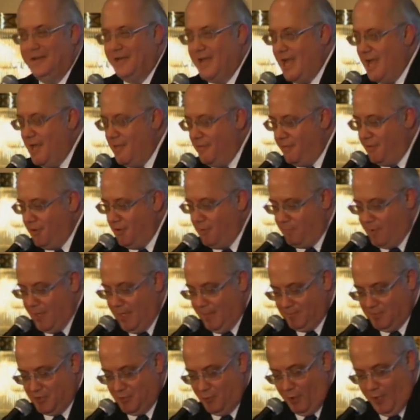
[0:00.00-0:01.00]
And their
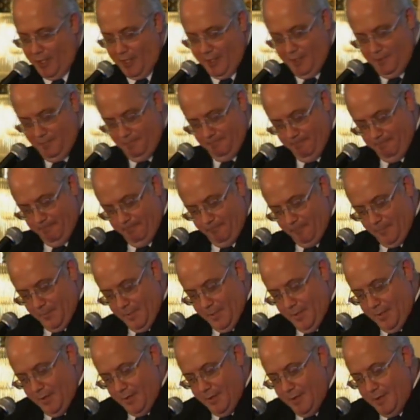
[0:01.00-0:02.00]
pep squad,
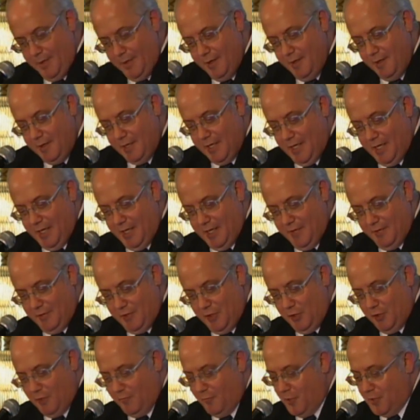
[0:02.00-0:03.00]
uh,
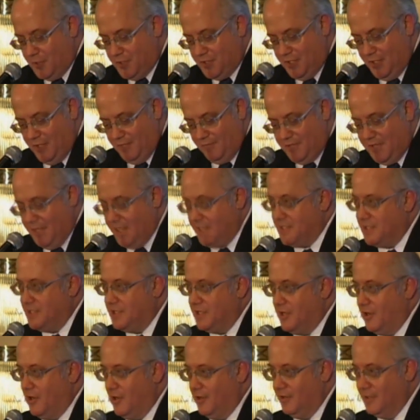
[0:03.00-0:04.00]
the University of
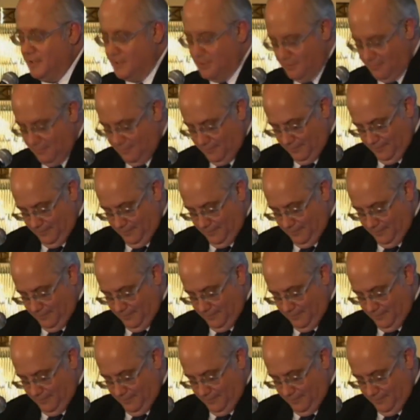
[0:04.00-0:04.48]
Texas at Arlington.